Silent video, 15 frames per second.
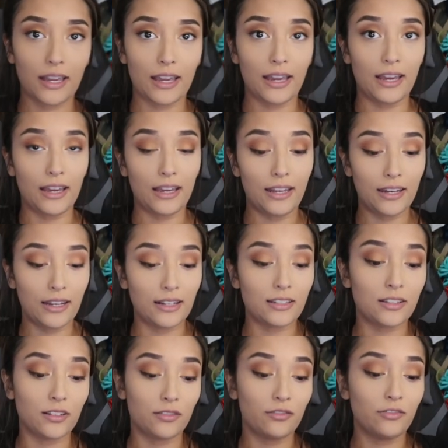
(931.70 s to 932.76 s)
And
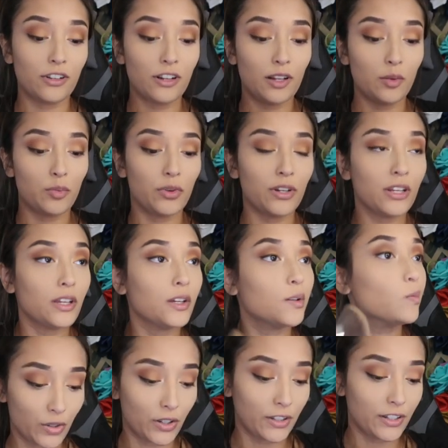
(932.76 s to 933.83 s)
it's a very pretty
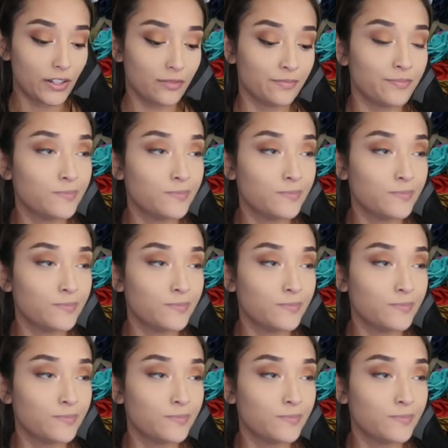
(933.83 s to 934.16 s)
color.